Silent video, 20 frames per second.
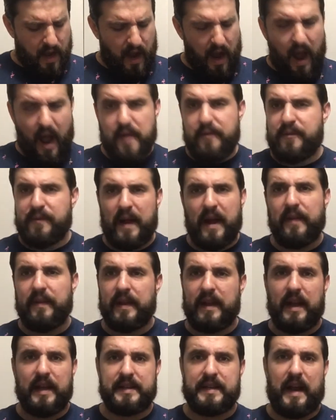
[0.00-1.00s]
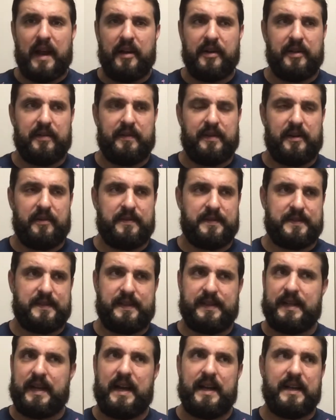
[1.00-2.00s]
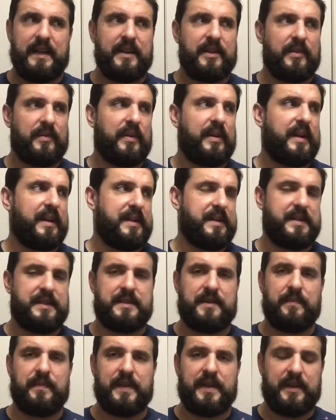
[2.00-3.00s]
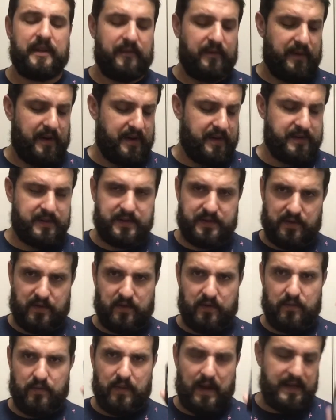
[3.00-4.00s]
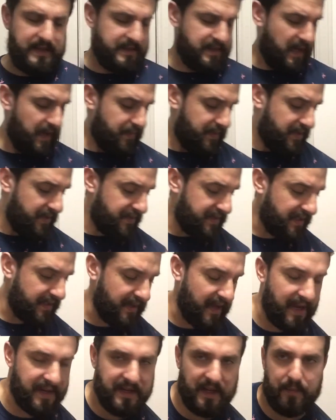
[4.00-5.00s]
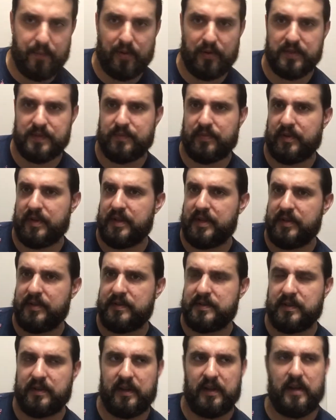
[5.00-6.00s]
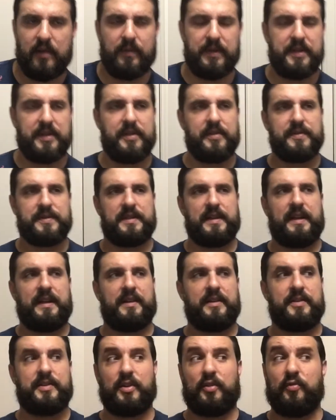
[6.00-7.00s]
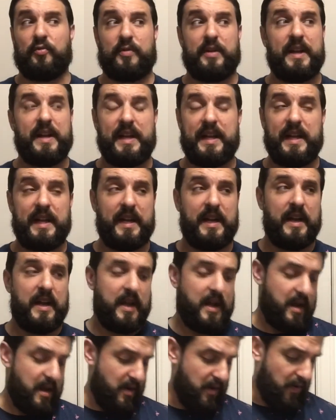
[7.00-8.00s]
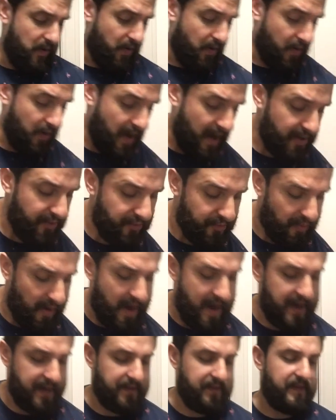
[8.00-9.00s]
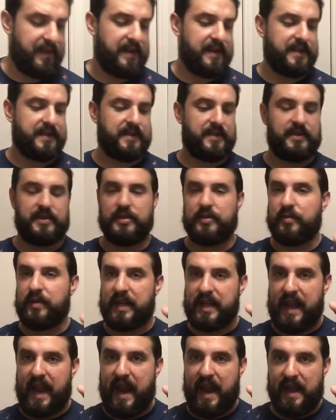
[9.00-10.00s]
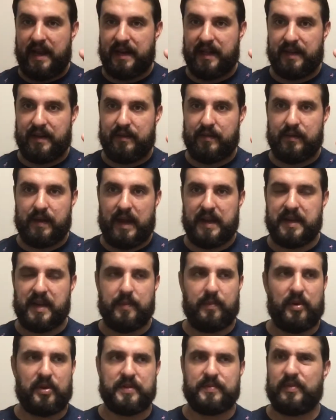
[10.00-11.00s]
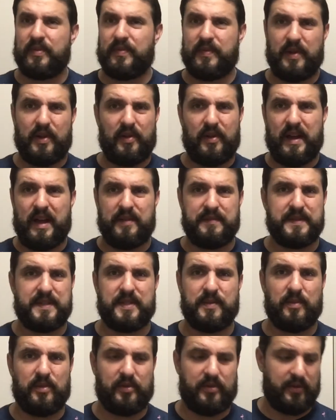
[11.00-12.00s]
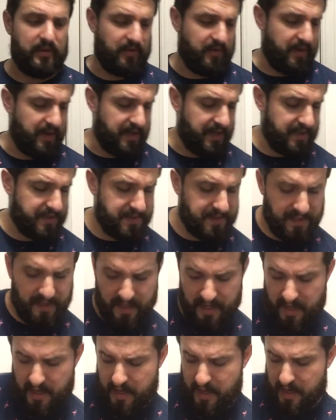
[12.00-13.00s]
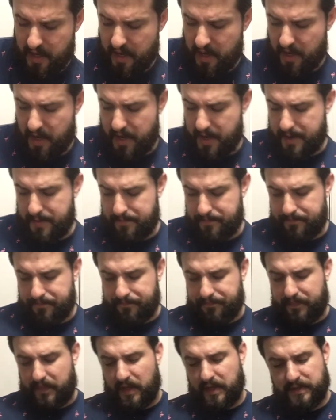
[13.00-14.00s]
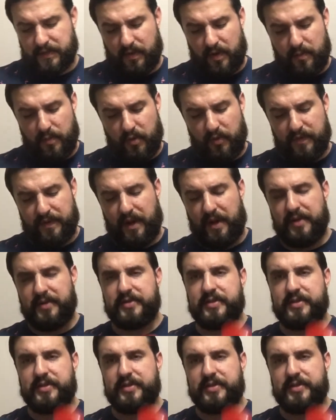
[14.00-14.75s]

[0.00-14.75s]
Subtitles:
I finally got tired of it. I was like, I need to look into something different. So I stopped using antiperspirant. Usually I would use like Degree, or I tried this Duke Cannon antiperspirant. They all have similar ingredients. So I moved on